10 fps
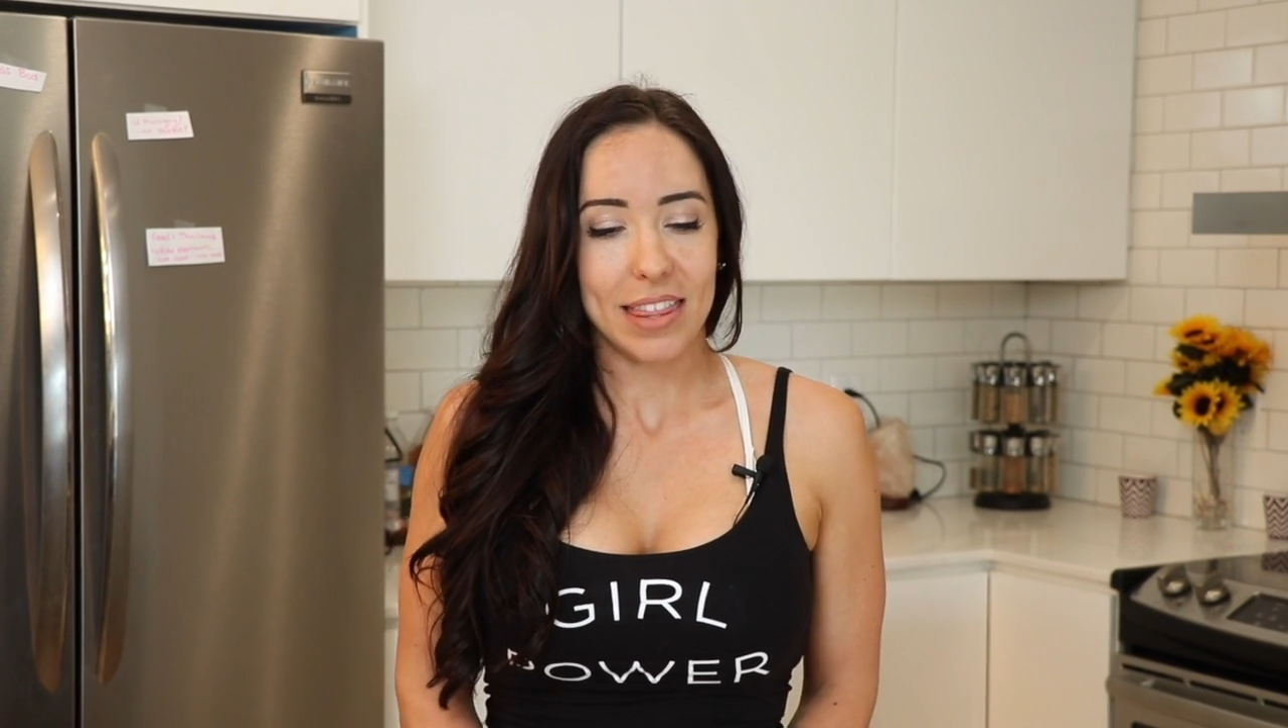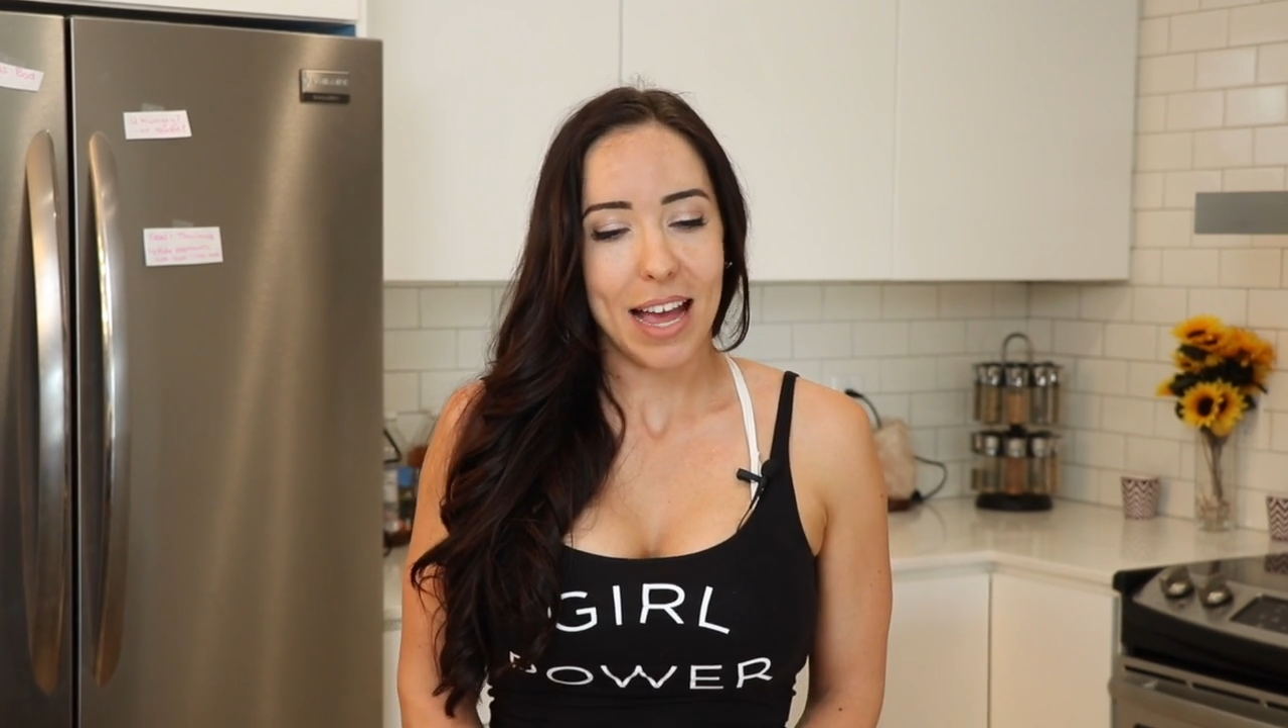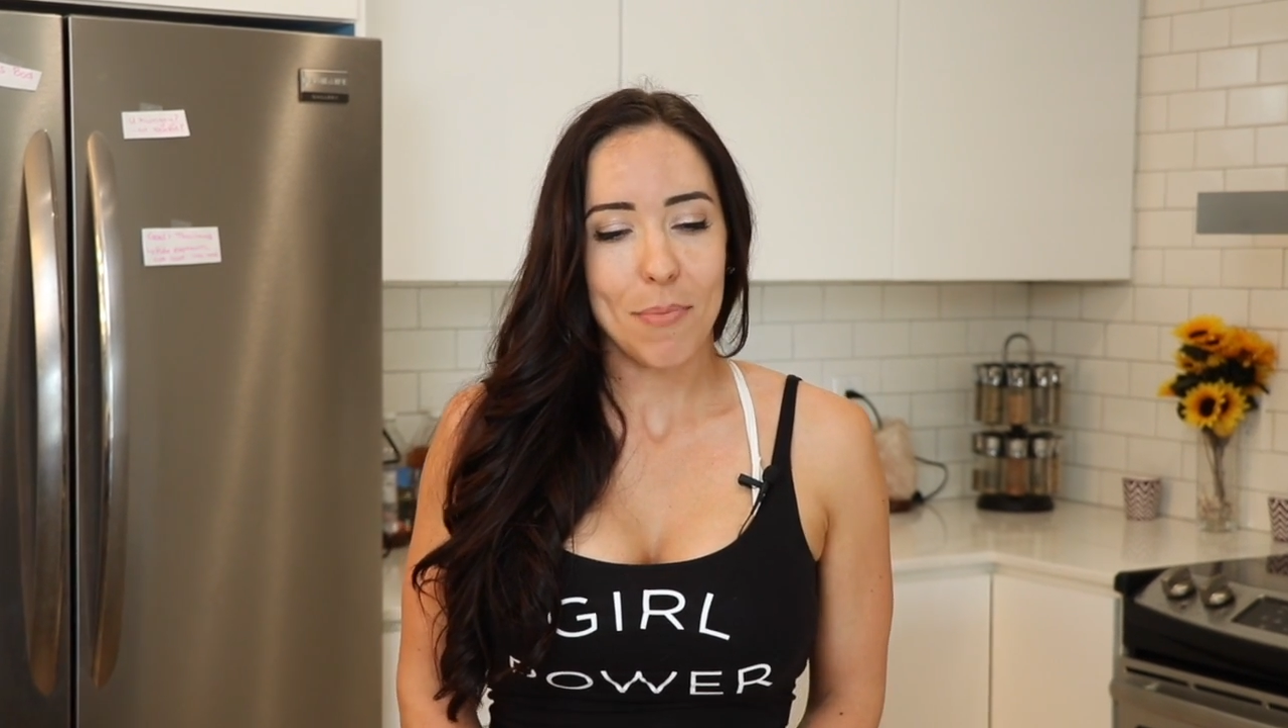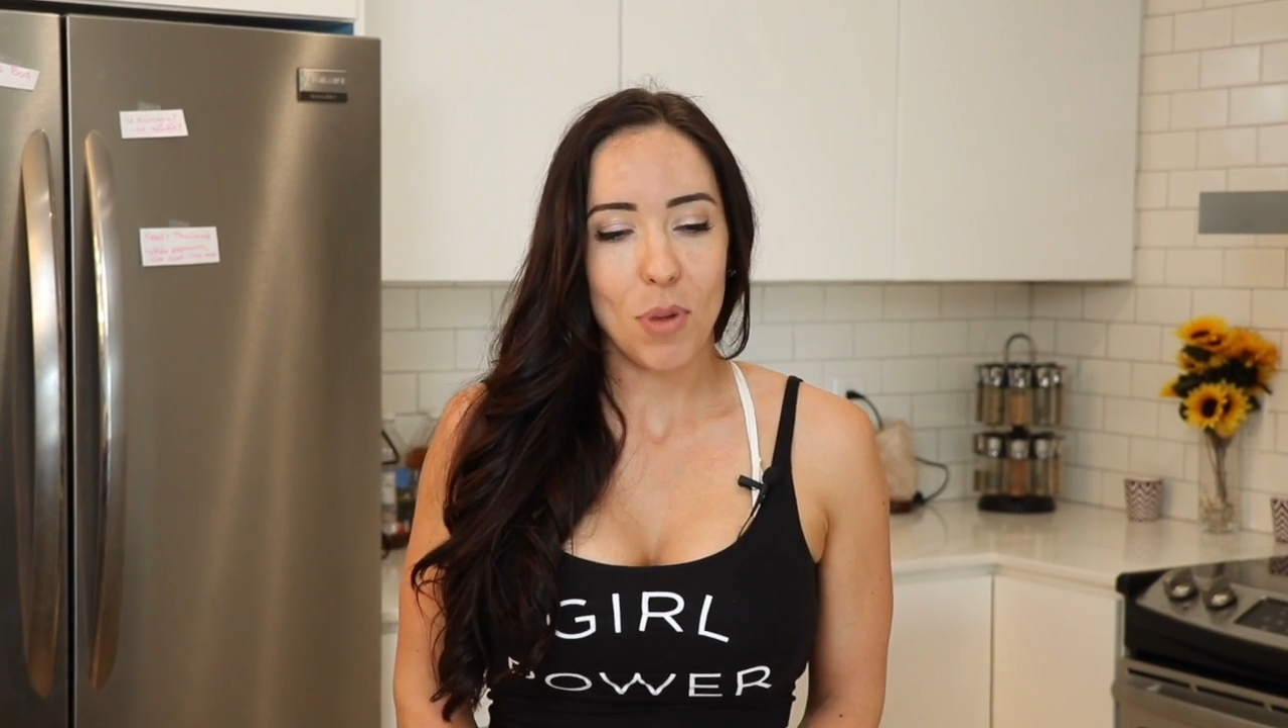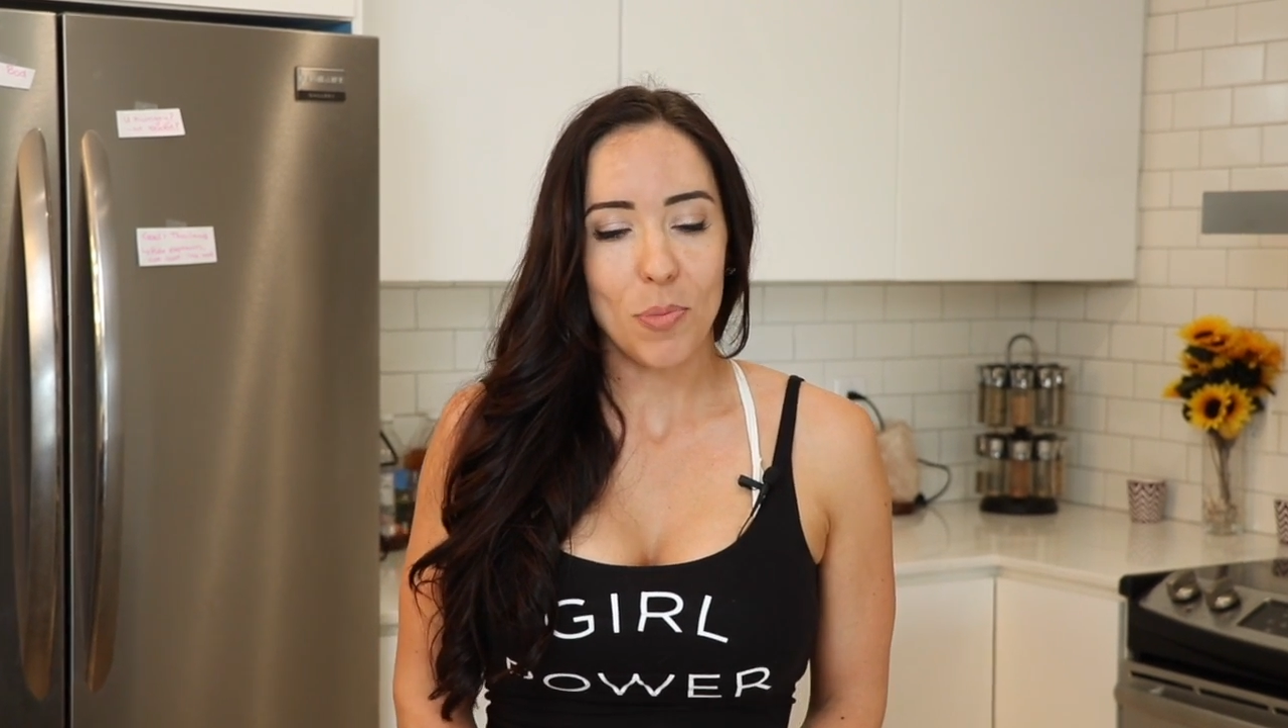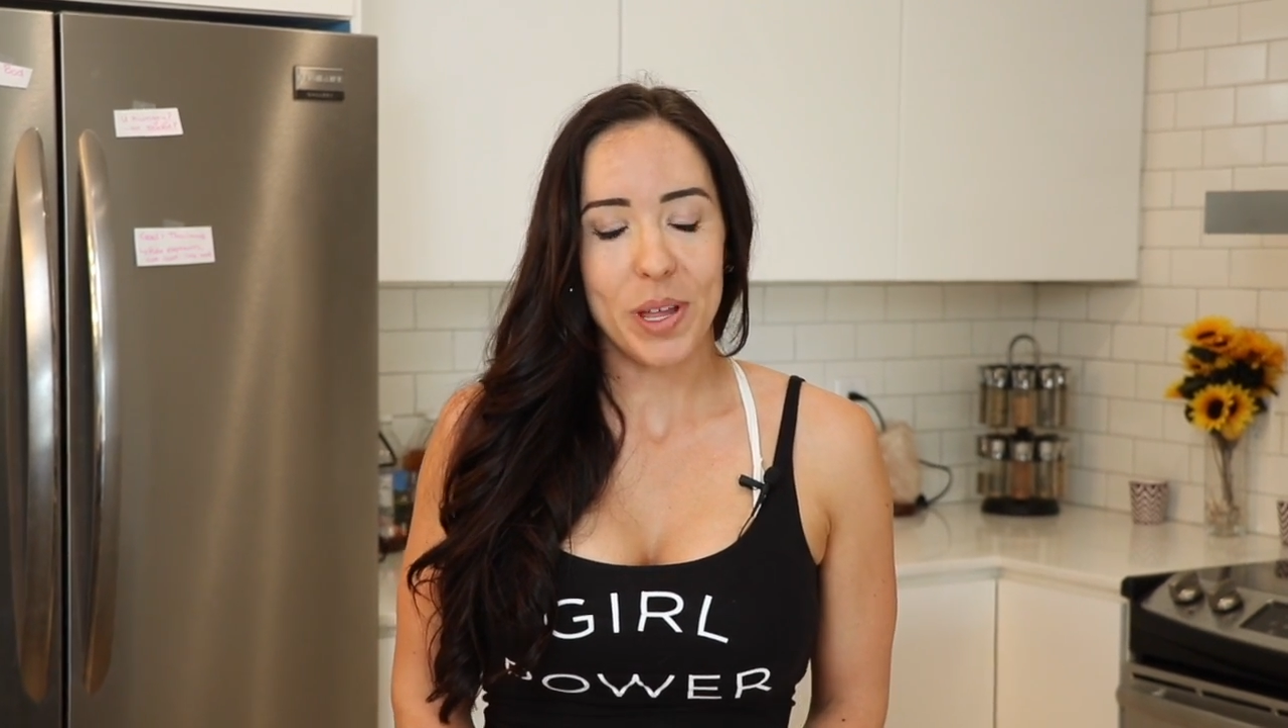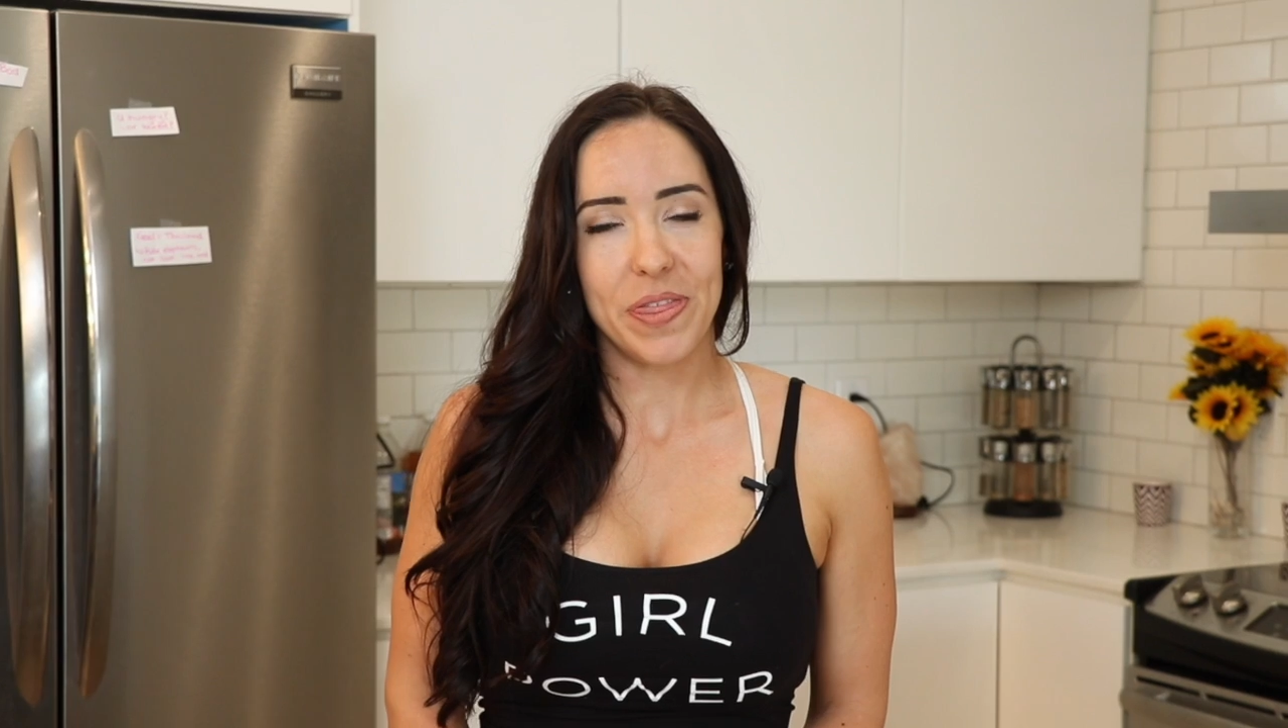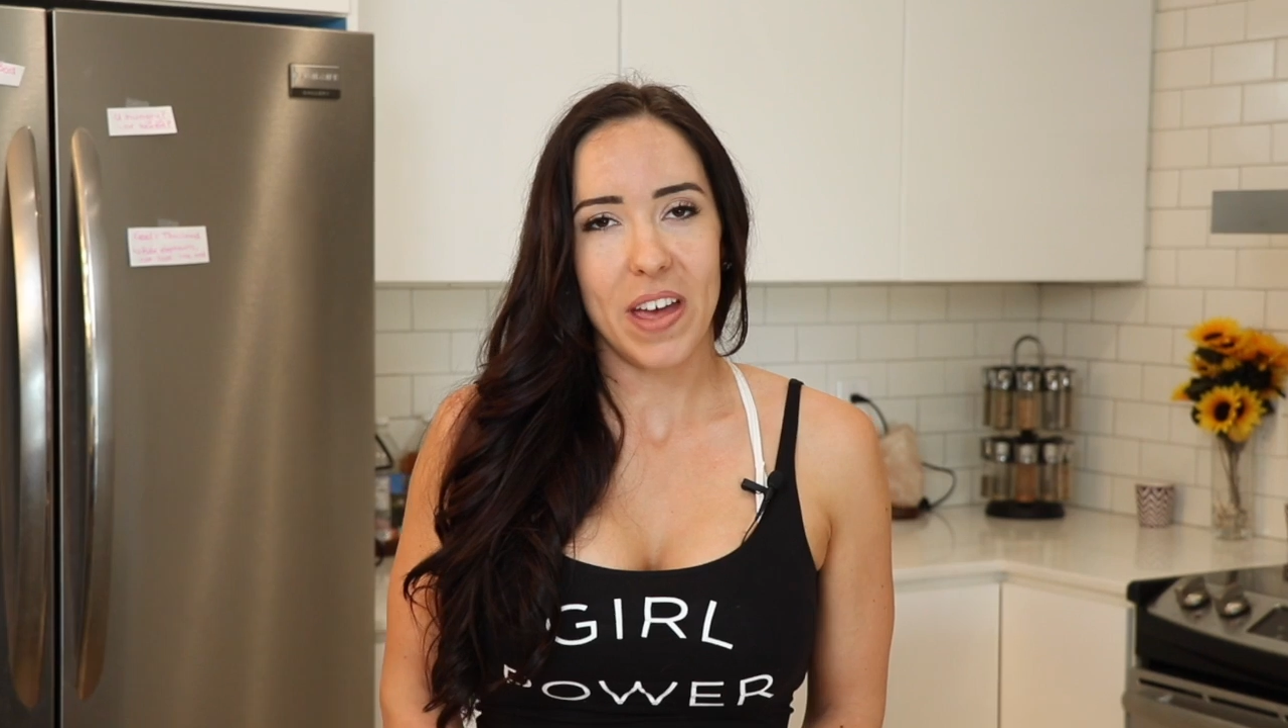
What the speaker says: that moment